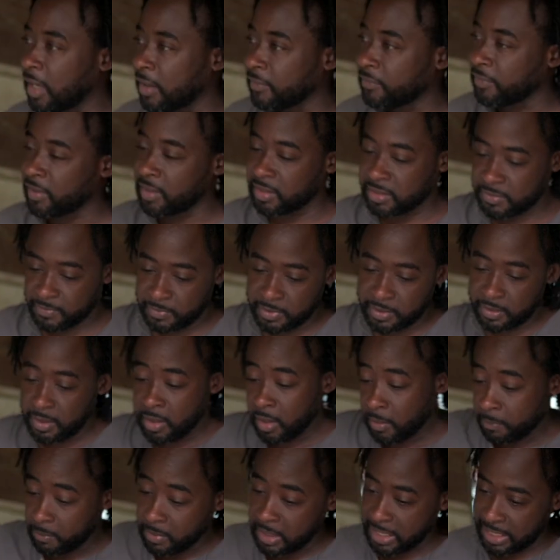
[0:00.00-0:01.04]
You have to explain.
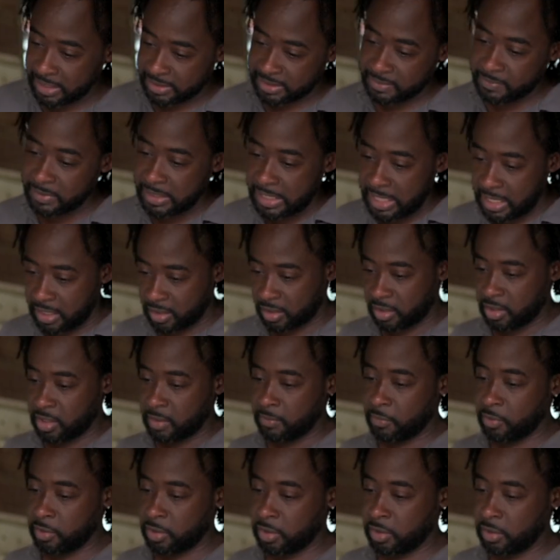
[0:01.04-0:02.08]
Me not say, me not give
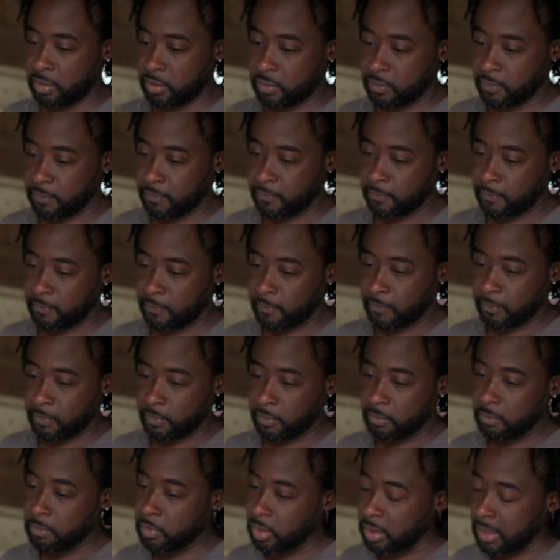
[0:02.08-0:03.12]
you money, you know.
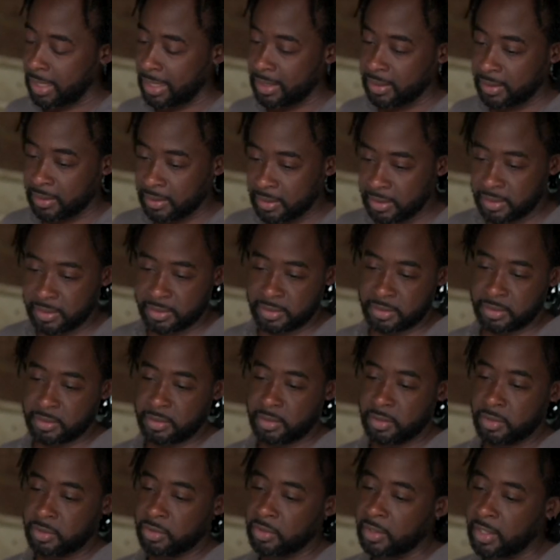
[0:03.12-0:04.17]
But at
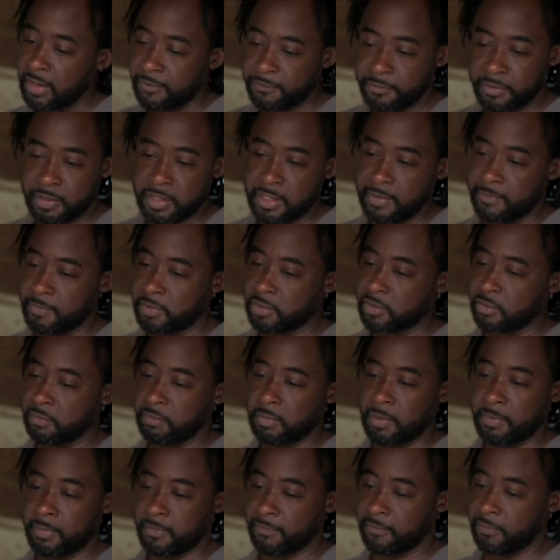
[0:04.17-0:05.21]
least, you have to tell me
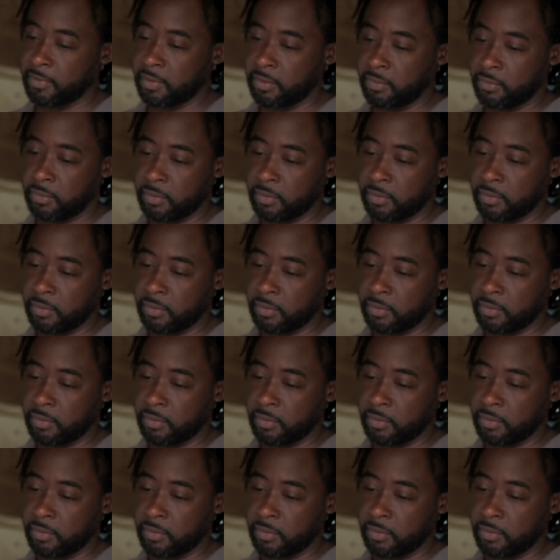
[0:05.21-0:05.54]
something that me feel